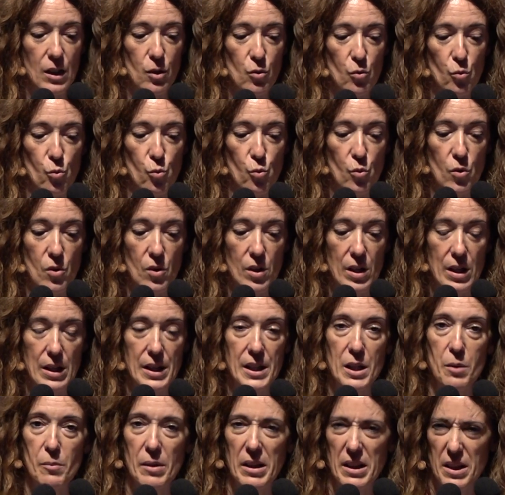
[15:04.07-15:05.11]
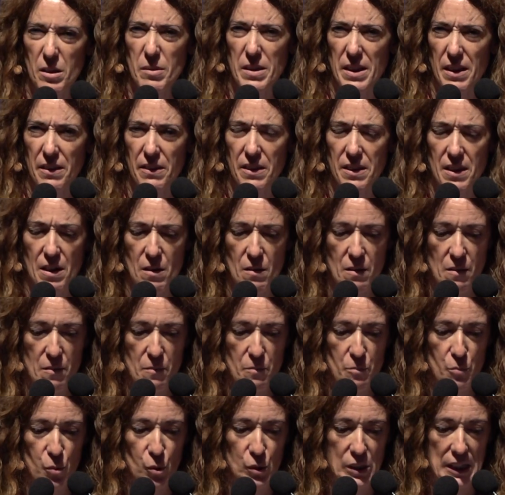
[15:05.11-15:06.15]
and in this specific case,
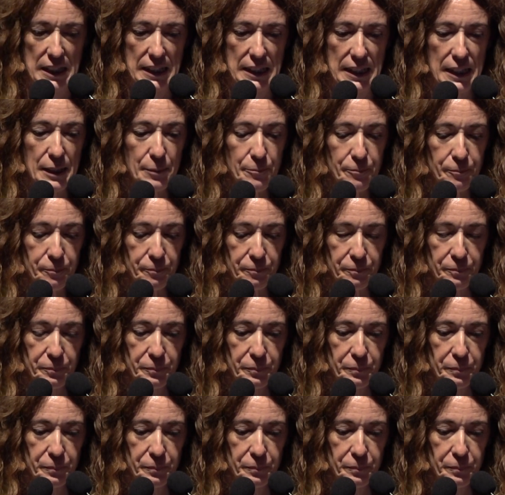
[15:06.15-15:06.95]
it seems